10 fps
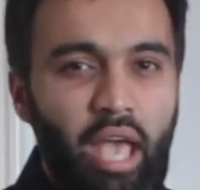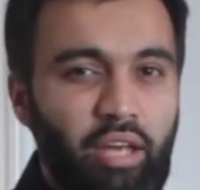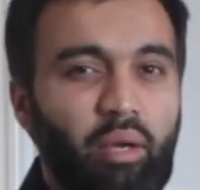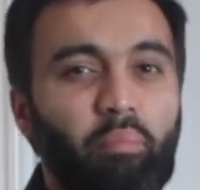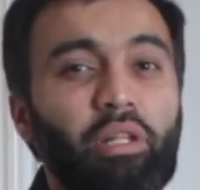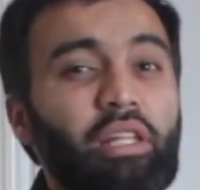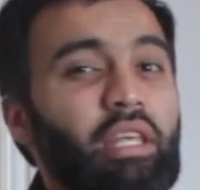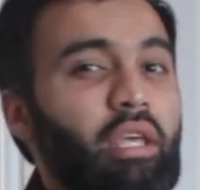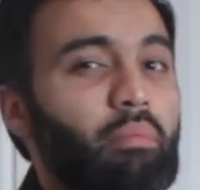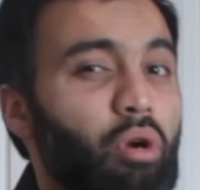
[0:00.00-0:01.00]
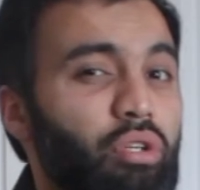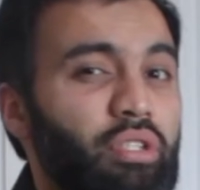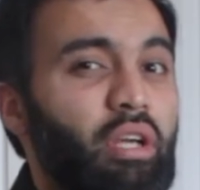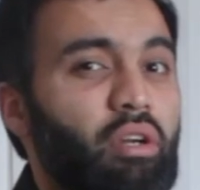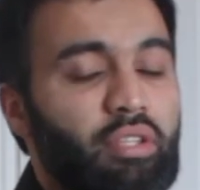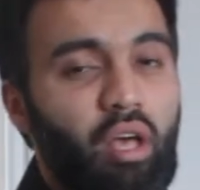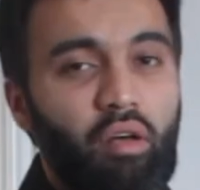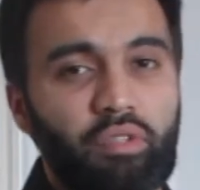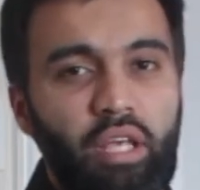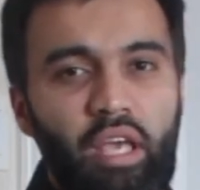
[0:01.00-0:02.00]
and completely immersing
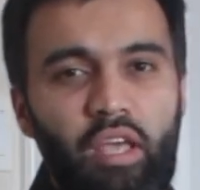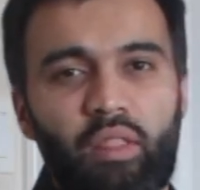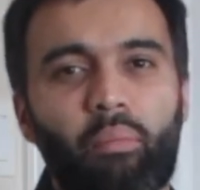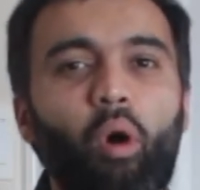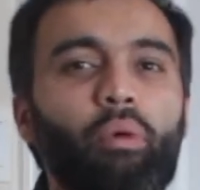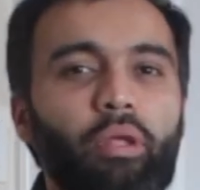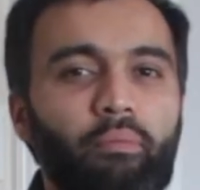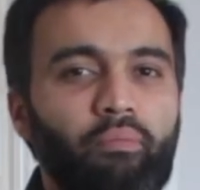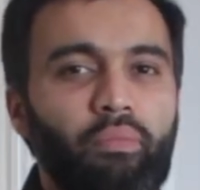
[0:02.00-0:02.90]
ourselves in the moment.